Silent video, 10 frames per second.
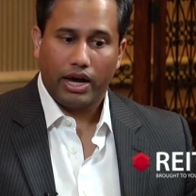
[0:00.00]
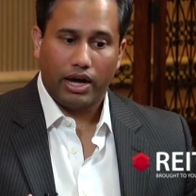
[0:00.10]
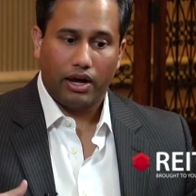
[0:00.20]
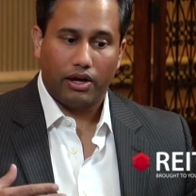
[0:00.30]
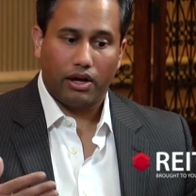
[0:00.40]

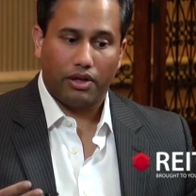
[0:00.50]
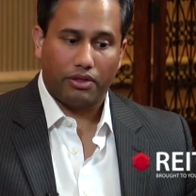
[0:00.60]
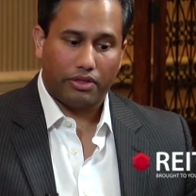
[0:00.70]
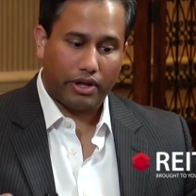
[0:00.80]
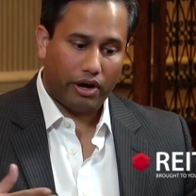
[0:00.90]
Uh,
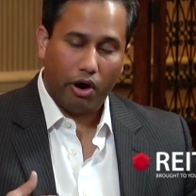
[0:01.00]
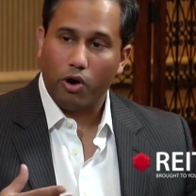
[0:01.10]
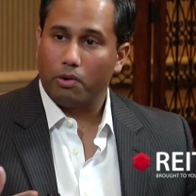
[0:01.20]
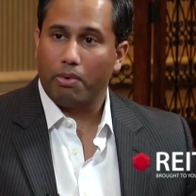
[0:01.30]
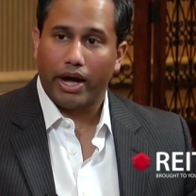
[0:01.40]
they're
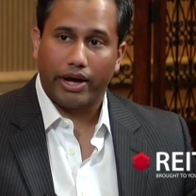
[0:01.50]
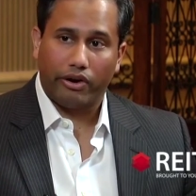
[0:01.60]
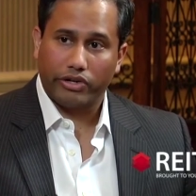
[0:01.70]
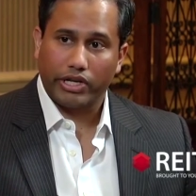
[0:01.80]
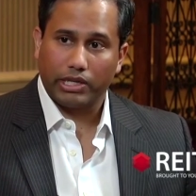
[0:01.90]
owned by
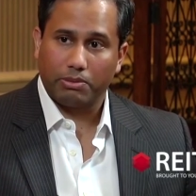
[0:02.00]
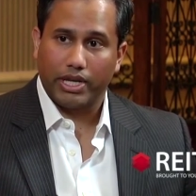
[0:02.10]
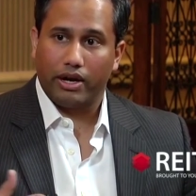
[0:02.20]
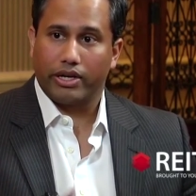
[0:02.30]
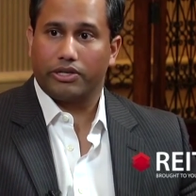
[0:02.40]
Hersha
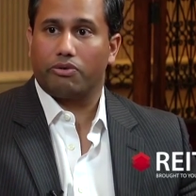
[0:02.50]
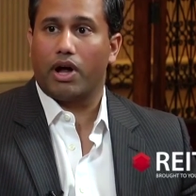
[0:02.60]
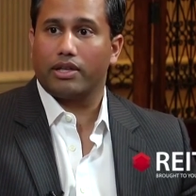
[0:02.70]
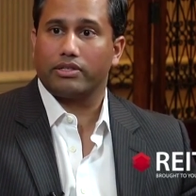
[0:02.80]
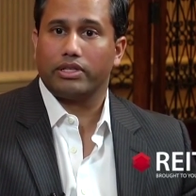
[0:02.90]
Hospitality
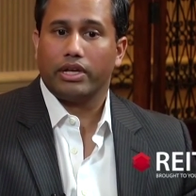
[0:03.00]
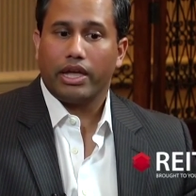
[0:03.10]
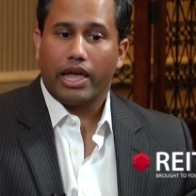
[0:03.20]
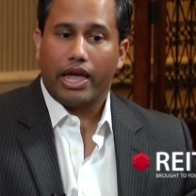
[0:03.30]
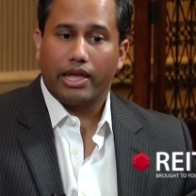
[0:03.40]
Trust
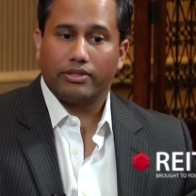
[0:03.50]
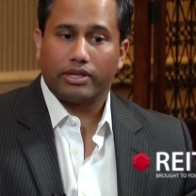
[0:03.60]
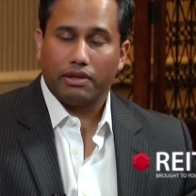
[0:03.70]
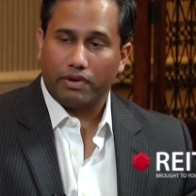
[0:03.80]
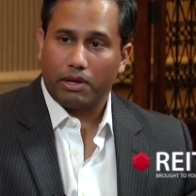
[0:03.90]
and
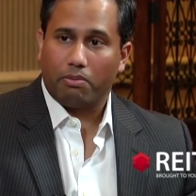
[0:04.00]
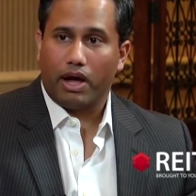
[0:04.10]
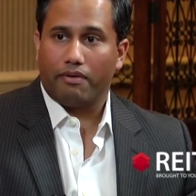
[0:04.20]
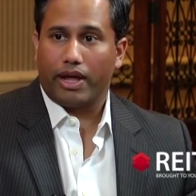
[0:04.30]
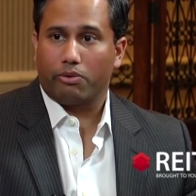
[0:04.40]
significant
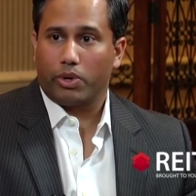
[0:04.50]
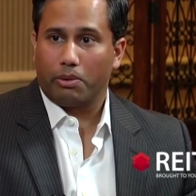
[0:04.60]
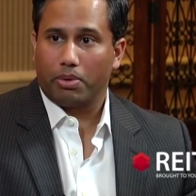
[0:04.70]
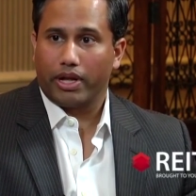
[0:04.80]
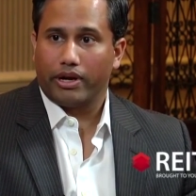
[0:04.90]
private
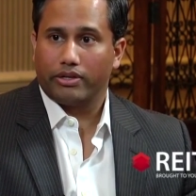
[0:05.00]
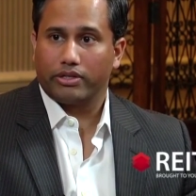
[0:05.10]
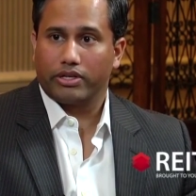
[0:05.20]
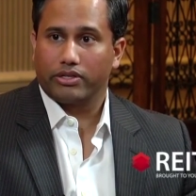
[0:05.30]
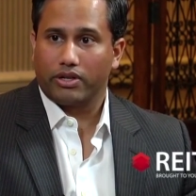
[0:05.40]
equity players
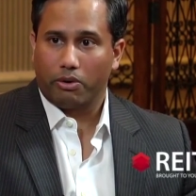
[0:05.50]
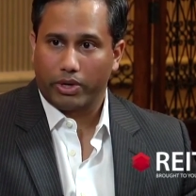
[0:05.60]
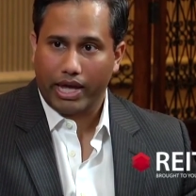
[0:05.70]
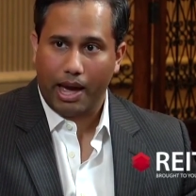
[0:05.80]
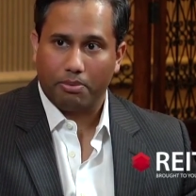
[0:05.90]
such as
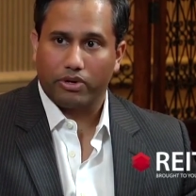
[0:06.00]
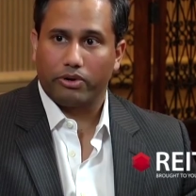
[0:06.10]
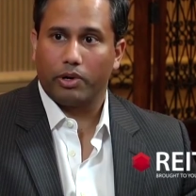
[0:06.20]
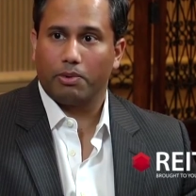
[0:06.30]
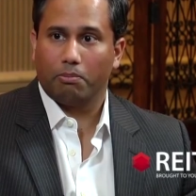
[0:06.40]
Starwood Capital
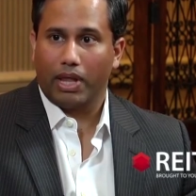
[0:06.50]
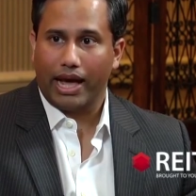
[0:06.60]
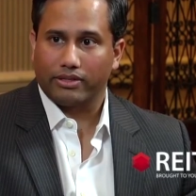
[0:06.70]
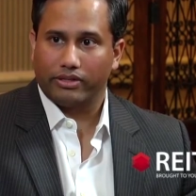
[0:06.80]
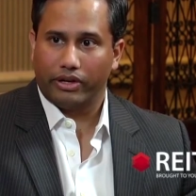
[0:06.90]
Group and
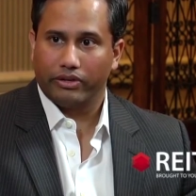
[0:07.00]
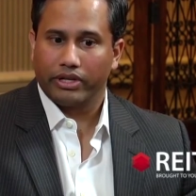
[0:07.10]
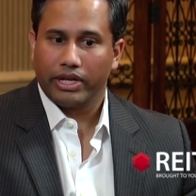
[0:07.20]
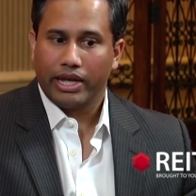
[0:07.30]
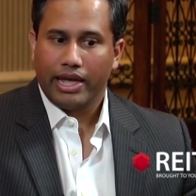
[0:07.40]

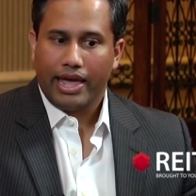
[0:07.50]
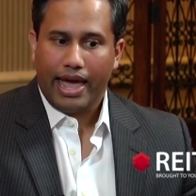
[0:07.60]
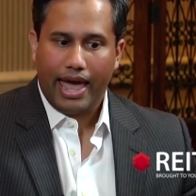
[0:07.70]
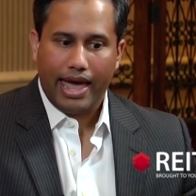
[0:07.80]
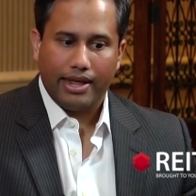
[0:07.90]
Blackstone.
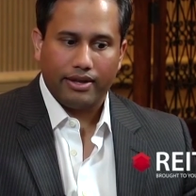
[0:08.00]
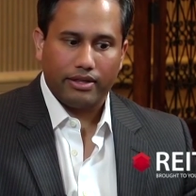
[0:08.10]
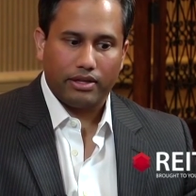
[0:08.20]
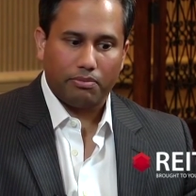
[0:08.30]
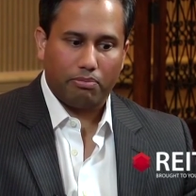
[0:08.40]
And
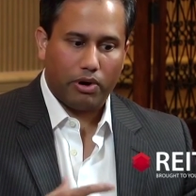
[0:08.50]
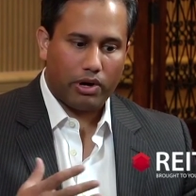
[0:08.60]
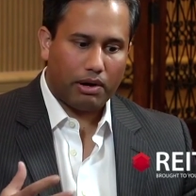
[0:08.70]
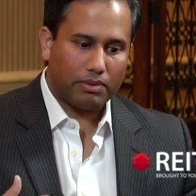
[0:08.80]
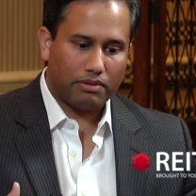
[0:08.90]
the
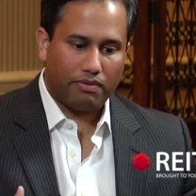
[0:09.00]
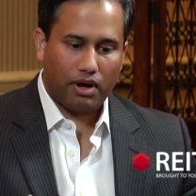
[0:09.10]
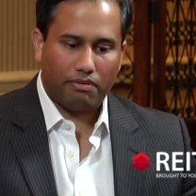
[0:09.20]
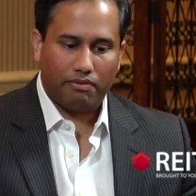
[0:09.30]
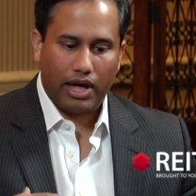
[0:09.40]
program has
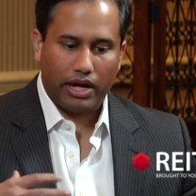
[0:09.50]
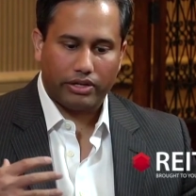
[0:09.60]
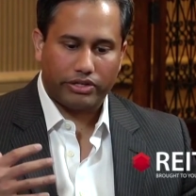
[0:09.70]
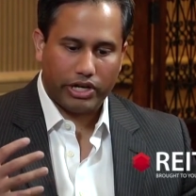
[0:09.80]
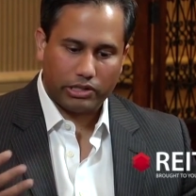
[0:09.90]
evolved from
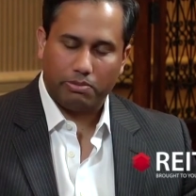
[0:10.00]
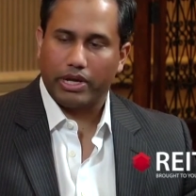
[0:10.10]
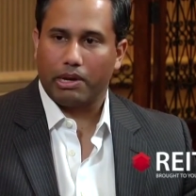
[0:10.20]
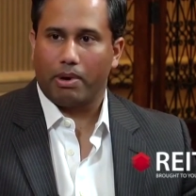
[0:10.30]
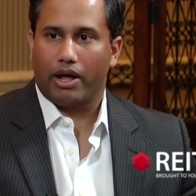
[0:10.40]
not just
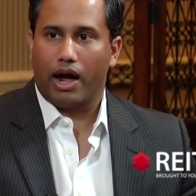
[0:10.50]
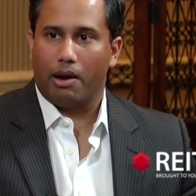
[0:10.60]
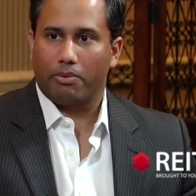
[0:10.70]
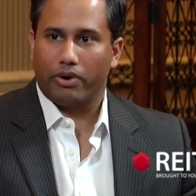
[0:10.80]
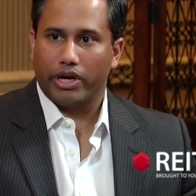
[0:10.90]
being about
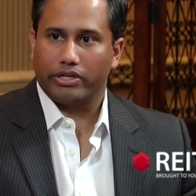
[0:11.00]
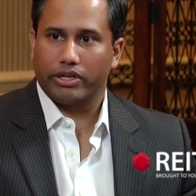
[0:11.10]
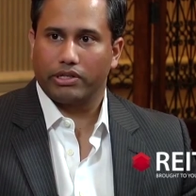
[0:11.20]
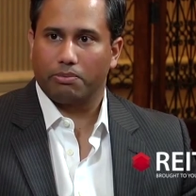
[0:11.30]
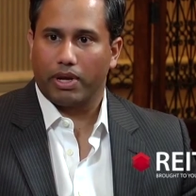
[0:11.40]

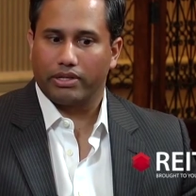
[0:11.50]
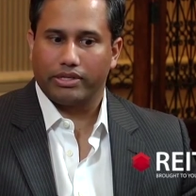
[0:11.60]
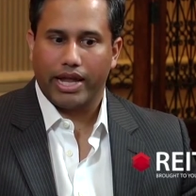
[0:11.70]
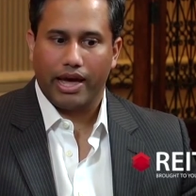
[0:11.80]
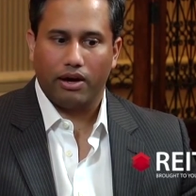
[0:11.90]
operations, but
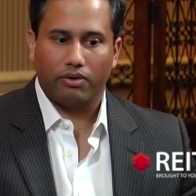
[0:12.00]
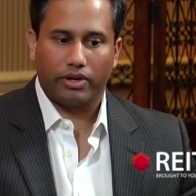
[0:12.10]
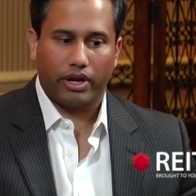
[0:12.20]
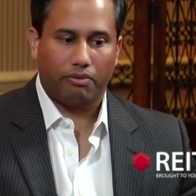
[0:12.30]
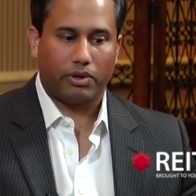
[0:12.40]
it's now,
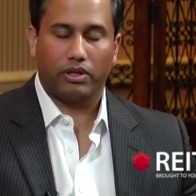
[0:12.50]
you know, if we